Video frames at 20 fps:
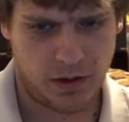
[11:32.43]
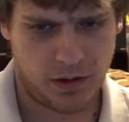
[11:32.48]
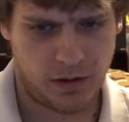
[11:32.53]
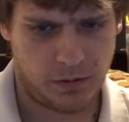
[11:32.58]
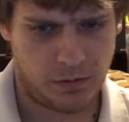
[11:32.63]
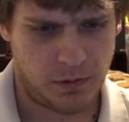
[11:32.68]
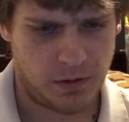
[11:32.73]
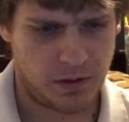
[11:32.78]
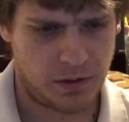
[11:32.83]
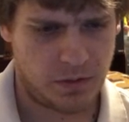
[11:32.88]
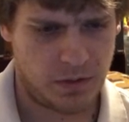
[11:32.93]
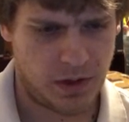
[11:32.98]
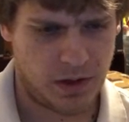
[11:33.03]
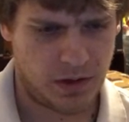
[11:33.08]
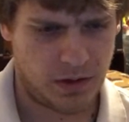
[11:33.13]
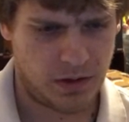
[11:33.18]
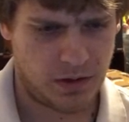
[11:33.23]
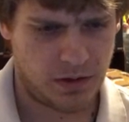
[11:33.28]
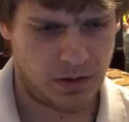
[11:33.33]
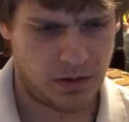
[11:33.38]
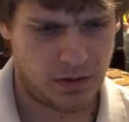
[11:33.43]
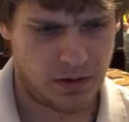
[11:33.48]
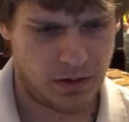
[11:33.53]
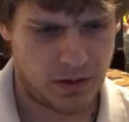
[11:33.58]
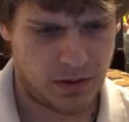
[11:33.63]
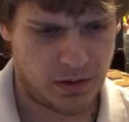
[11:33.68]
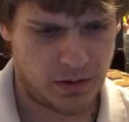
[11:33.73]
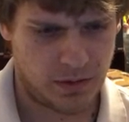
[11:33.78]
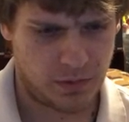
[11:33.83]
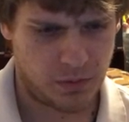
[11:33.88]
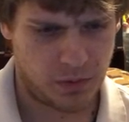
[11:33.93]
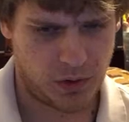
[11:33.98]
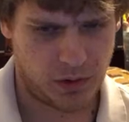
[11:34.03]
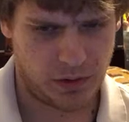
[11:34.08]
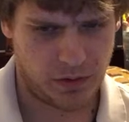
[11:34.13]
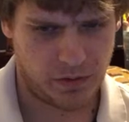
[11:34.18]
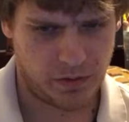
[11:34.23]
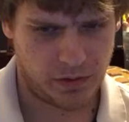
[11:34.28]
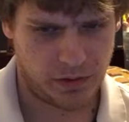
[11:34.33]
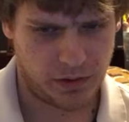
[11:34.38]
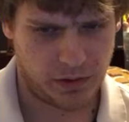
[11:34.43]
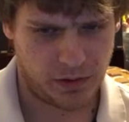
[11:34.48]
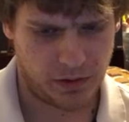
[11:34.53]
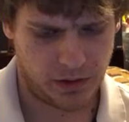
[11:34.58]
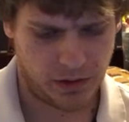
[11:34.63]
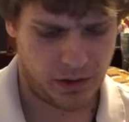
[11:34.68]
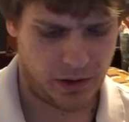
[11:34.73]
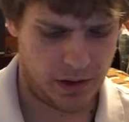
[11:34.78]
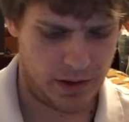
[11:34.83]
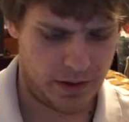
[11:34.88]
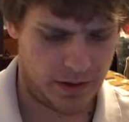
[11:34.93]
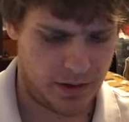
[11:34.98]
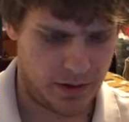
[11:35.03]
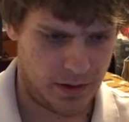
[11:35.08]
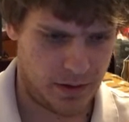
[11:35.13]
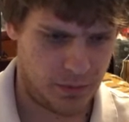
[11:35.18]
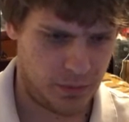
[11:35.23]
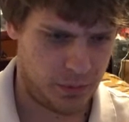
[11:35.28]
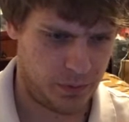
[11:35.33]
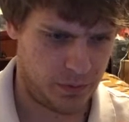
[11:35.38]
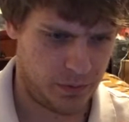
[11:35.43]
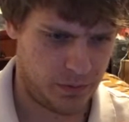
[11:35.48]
I want to make sure it's perfectly lined up